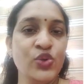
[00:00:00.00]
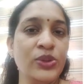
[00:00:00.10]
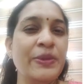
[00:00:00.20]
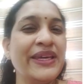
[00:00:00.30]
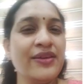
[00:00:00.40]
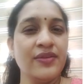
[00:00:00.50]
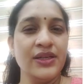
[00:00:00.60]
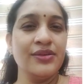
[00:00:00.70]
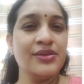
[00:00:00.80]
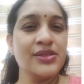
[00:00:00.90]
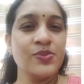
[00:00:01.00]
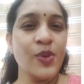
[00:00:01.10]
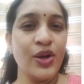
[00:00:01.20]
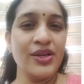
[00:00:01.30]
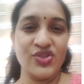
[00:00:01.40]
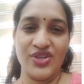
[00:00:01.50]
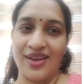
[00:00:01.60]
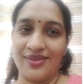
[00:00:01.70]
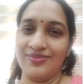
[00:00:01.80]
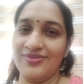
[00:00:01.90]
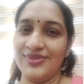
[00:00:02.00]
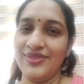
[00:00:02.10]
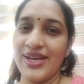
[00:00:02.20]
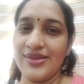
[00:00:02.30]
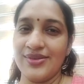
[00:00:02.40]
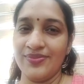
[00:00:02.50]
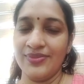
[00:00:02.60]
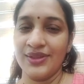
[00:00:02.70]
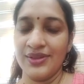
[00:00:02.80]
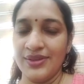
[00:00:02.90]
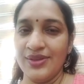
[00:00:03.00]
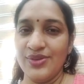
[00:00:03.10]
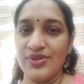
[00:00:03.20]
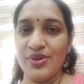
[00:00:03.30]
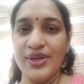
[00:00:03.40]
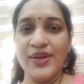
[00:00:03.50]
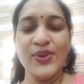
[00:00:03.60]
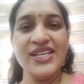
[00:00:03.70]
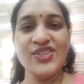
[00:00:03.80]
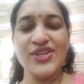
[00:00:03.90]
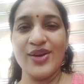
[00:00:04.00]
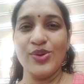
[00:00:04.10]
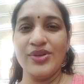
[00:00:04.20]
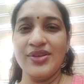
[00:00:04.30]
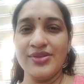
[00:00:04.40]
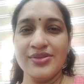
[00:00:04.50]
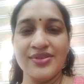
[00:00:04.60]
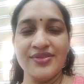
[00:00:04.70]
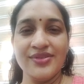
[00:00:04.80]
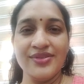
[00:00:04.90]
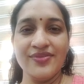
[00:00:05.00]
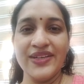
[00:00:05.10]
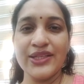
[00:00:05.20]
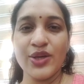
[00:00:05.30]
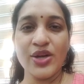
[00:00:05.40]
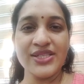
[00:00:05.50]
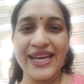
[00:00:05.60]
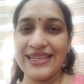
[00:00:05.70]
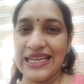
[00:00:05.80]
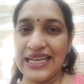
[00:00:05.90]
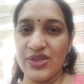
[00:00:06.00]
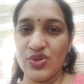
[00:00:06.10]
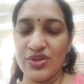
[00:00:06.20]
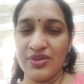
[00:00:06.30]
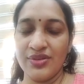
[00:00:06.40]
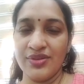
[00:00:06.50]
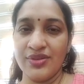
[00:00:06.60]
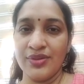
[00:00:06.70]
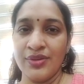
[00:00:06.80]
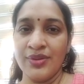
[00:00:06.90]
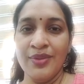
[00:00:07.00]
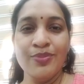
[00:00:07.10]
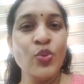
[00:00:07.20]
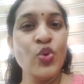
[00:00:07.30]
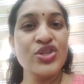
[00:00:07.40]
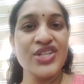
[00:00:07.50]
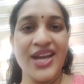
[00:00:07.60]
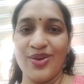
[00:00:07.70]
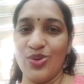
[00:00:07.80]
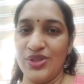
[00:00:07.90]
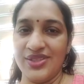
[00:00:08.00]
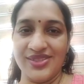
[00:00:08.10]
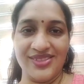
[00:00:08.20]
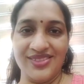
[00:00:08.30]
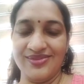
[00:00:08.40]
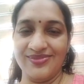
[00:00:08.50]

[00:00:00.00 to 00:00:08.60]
you will be given a smaller share, right? So equity shareholders will not encourage more shareholders.